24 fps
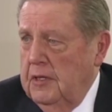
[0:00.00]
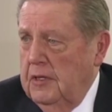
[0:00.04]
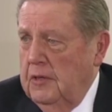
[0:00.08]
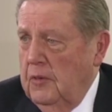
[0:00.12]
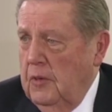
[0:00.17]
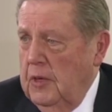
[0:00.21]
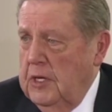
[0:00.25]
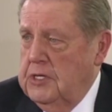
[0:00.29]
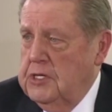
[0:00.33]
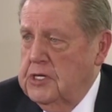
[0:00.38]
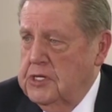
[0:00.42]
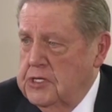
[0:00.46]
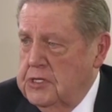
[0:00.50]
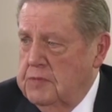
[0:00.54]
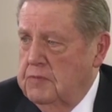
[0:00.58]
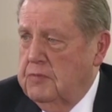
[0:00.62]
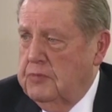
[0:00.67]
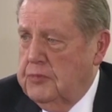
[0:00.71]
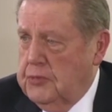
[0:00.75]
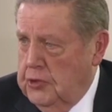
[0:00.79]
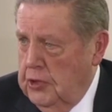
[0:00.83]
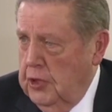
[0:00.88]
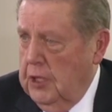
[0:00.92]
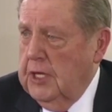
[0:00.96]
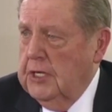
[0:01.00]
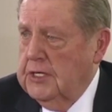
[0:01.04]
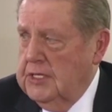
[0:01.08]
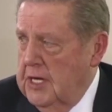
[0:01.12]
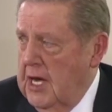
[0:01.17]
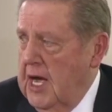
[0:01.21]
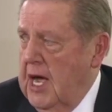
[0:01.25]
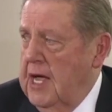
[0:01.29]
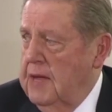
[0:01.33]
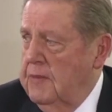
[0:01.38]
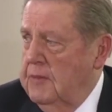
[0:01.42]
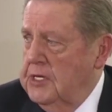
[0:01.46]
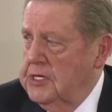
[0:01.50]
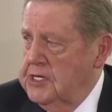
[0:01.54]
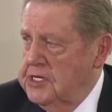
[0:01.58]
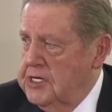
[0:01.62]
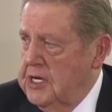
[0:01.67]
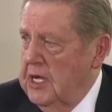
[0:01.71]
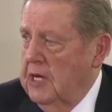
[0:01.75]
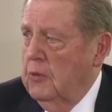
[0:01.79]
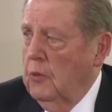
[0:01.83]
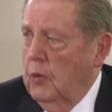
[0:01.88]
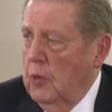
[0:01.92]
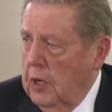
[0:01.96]
We just took a time and
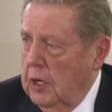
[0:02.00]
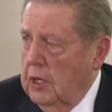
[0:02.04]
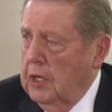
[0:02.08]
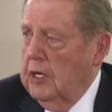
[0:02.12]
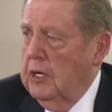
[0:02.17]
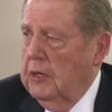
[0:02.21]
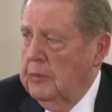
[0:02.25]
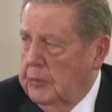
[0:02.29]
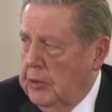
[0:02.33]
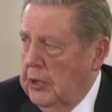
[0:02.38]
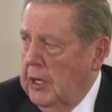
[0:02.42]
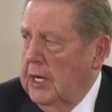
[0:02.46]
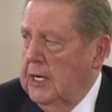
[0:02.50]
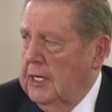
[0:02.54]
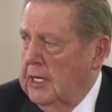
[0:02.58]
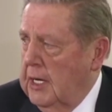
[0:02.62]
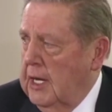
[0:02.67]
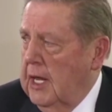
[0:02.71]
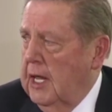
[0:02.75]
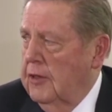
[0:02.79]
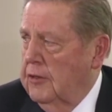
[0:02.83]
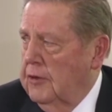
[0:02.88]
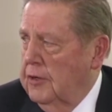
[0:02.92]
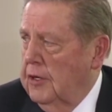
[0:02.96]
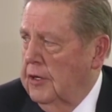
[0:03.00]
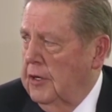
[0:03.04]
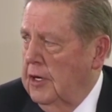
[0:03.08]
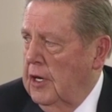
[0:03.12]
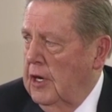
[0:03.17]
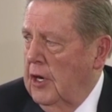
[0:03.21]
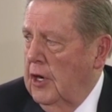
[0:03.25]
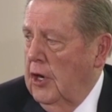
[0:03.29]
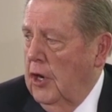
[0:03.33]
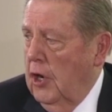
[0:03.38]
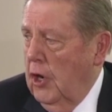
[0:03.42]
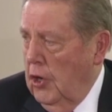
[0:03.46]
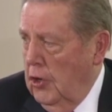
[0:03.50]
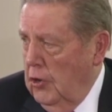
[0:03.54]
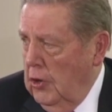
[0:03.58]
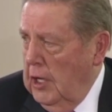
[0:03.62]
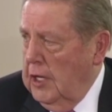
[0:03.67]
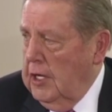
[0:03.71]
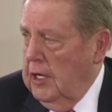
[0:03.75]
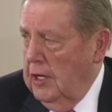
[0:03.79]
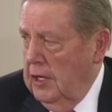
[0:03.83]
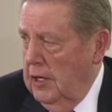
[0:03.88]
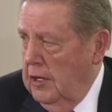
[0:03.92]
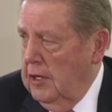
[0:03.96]
said, we're going to pray together
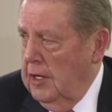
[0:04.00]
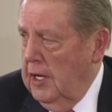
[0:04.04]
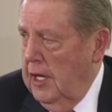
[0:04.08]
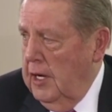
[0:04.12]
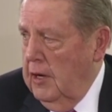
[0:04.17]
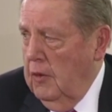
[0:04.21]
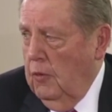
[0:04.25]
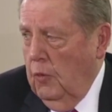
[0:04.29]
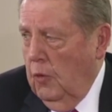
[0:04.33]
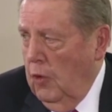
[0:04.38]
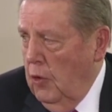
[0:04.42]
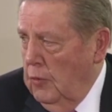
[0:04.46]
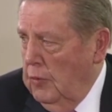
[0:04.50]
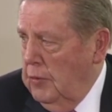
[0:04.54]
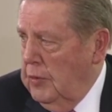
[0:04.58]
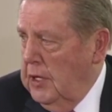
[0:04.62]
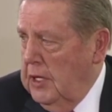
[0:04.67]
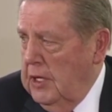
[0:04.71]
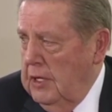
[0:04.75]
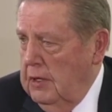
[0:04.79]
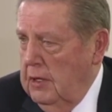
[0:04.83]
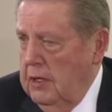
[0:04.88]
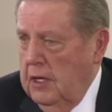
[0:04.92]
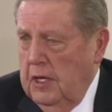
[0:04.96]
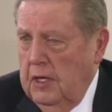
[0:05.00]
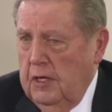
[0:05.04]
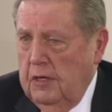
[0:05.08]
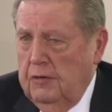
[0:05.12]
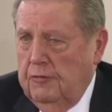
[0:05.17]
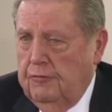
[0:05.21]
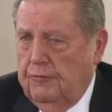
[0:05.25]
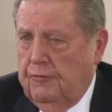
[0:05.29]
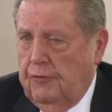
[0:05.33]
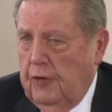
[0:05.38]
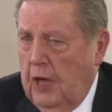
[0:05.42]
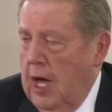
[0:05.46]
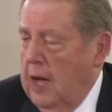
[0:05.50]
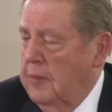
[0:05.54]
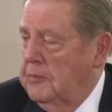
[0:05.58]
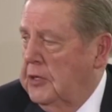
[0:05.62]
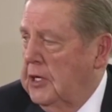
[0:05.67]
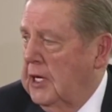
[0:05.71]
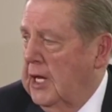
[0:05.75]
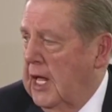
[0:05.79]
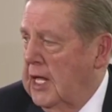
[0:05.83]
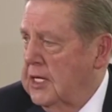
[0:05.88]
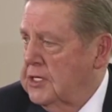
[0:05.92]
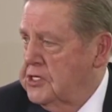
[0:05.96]
earlier, and it won't be flopped
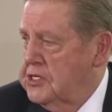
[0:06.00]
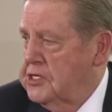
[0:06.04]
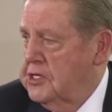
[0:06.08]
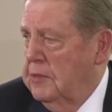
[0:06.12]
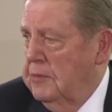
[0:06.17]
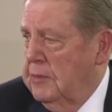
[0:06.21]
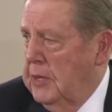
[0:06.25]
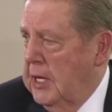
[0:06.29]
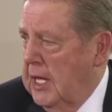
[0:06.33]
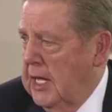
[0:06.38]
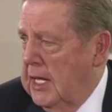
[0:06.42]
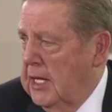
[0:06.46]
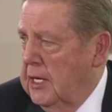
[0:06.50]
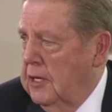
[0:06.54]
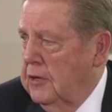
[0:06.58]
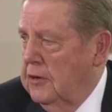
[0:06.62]
against the bed